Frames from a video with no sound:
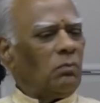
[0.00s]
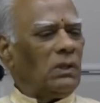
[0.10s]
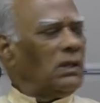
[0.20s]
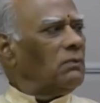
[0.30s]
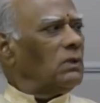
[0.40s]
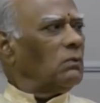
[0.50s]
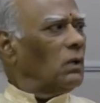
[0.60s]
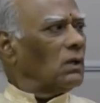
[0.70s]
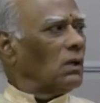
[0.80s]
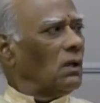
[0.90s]
believe in
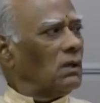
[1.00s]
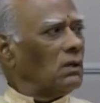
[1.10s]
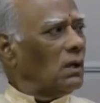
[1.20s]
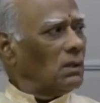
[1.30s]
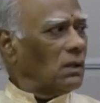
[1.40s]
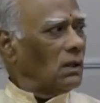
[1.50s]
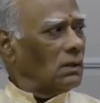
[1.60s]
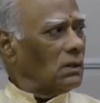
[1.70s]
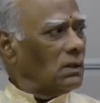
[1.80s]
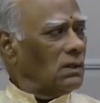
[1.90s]
one god or the
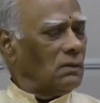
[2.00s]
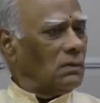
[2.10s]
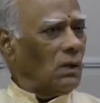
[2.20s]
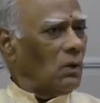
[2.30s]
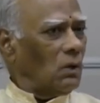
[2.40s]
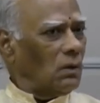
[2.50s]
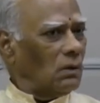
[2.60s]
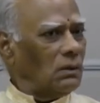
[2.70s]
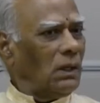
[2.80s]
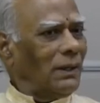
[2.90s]
other. All